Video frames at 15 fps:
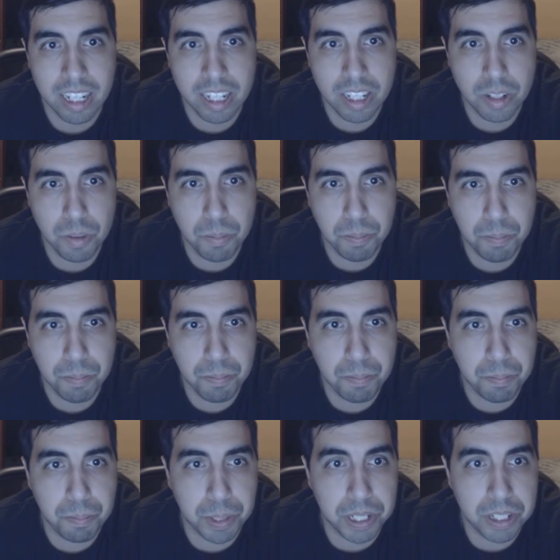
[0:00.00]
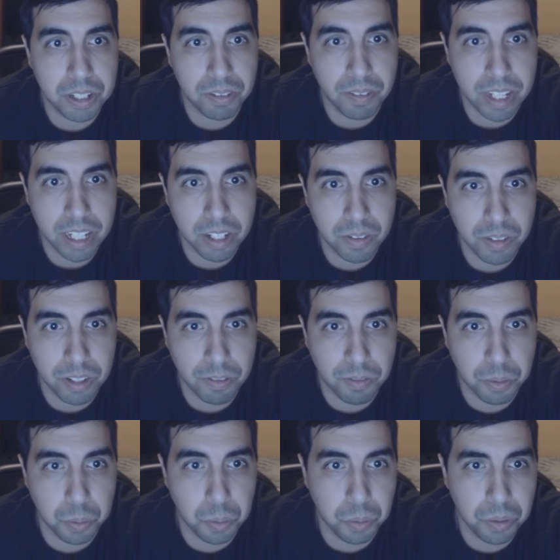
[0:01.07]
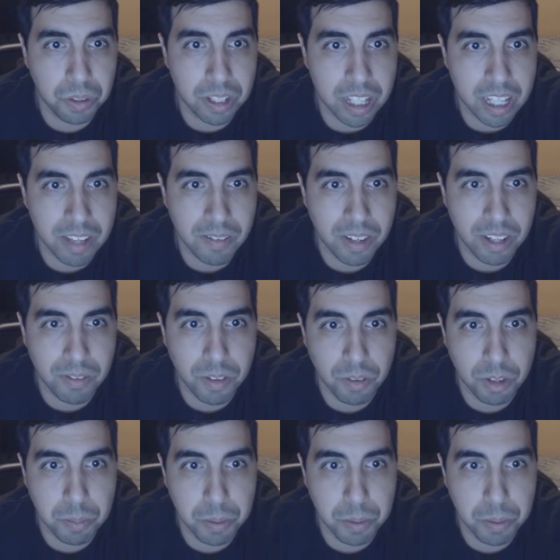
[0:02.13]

And you bunch of ignorant fools, even if you